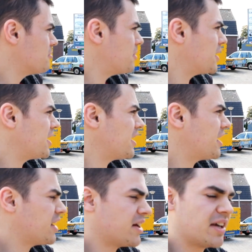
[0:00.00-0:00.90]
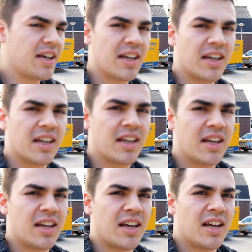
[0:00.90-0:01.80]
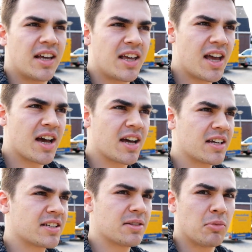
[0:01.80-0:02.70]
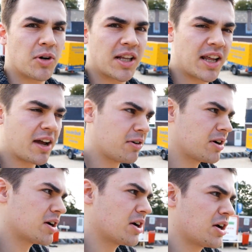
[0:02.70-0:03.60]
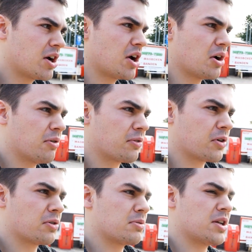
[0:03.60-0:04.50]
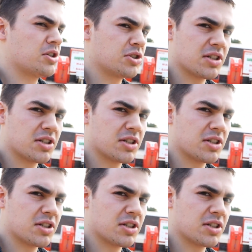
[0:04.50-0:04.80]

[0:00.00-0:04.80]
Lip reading: But yeah, it's the morning now. We've got to reach